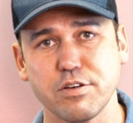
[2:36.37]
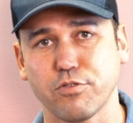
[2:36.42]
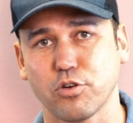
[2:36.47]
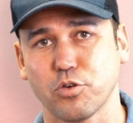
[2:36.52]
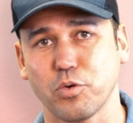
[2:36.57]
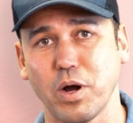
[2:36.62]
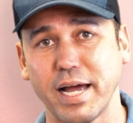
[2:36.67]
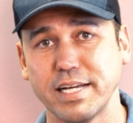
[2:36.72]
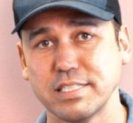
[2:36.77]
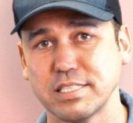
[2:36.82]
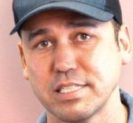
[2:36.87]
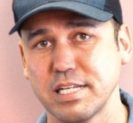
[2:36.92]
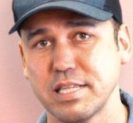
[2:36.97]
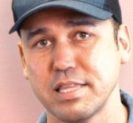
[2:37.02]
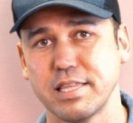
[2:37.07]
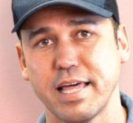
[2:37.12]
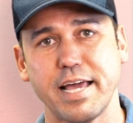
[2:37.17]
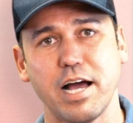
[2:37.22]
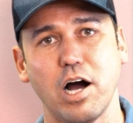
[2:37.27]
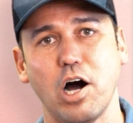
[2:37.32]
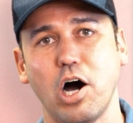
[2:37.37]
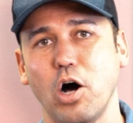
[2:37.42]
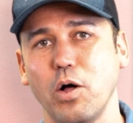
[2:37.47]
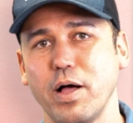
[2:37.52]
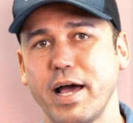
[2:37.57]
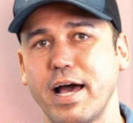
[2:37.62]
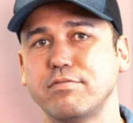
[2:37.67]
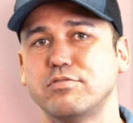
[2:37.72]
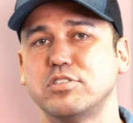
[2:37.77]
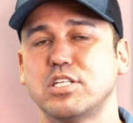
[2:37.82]
Verizon, they all
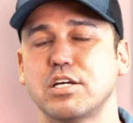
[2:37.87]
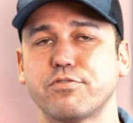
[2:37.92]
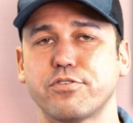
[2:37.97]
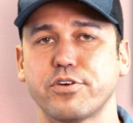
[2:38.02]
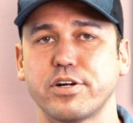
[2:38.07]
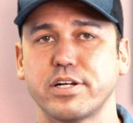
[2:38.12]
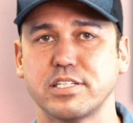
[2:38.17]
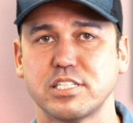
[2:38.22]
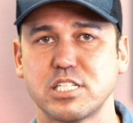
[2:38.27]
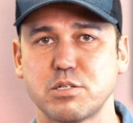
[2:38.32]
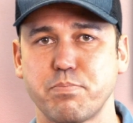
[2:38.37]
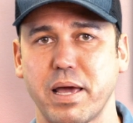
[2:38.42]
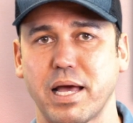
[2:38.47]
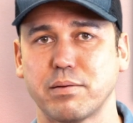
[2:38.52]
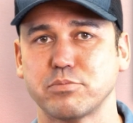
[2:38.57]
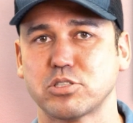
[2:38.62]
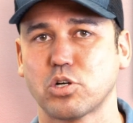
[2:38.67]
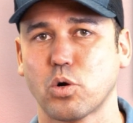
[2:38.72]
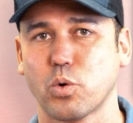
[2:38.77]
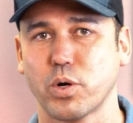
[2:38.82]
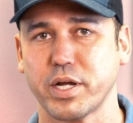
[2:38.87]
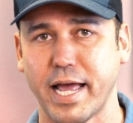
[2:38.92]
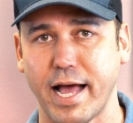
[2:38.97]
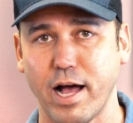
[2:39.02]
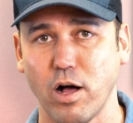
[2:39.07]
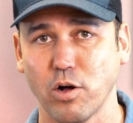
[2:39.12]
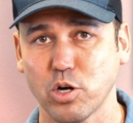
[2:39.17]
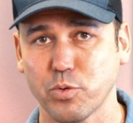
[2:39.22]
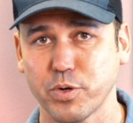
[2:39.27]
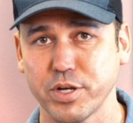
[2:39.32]
have different spam scoring
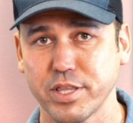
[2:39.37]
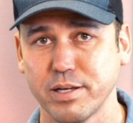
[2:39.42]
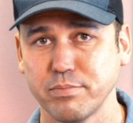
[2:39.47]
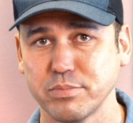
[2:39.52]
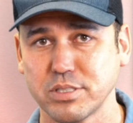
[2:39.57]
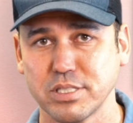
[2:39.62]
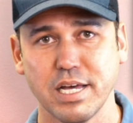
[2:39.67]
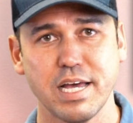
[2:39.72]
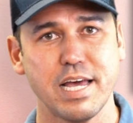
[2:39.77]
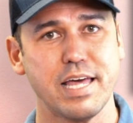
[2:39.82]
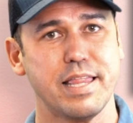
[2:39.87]
algorithms.